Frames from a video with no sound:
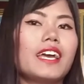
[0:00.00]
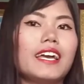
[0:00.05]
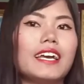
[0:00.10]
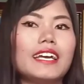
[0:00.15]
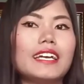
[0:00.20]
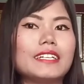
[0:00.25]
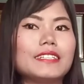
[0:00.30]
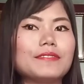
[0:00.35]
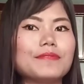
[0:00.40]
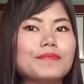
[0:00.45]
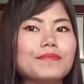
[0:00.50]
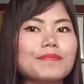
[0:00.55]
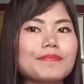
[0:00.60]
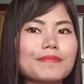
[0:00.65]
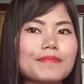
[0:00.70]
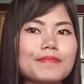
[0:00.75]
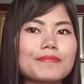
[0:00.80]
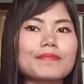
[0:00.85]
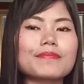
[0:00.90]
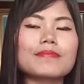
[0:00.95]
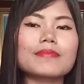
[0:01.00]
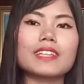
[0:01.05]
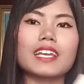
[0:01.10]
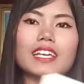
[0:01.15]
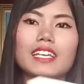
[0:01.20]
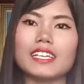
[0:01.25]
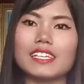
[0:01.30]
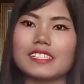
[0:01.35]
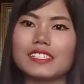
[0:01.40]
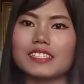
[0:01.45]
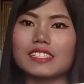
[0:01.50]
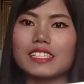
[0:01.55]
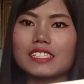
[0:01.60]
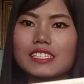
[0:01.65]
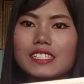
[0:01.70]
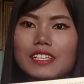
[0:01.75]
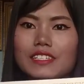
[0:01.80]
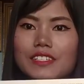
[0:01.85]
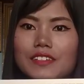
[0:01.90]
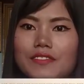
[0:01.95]
And here is the
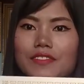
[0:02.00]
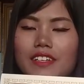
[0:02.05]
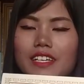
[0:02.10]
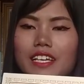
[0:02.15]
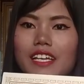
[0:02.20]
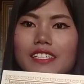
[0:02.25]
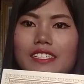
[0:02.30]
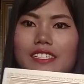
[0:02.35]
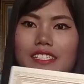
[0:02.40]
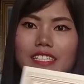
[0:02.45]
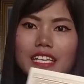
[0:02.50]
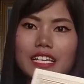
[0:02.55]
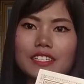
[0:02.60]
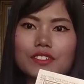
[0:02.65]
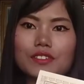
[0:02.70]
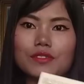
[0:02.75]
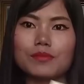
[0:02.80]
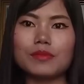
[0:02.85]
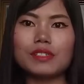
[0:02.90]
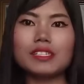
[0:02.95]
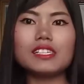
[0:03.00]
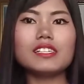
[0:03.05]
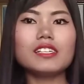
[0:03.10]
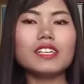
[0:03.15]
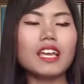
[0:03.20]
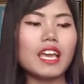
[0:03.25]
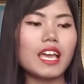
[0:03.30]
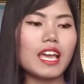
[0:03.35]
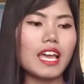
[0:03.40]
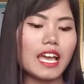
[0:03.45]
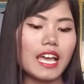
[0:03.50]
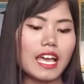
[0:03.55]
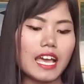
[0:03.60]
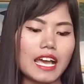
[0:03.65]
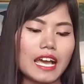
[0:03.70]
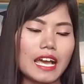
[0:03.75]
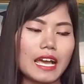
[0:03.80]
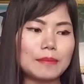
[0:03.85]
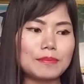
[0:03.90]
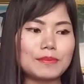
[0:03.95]
certificate sent to me.
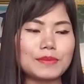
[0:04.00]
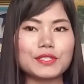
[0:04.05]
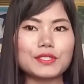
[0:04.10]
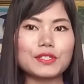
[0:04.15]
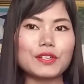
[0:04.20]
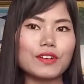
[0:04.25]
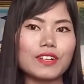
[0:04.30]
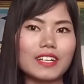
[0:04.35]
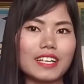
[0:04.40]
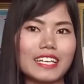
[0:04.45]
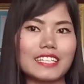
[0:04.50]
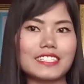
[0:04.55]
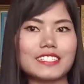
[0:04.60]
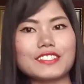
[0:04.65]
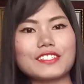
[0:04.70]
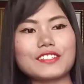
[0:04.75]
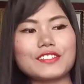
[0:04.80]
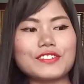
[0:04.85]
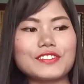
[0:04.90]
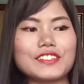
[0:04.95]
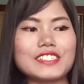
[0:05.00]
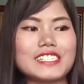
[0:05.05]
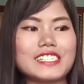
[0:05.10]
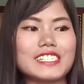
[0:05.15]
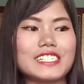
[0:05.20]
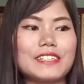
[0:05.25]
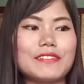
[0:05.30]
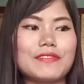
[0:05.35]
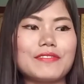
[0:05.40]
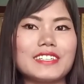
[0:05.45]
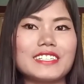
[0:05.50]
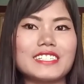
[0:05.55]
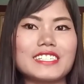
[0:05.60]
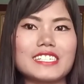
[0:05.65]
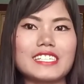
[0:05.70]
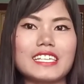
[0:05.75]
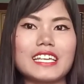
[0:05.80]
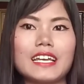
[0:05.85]
I'm so glad to receive it.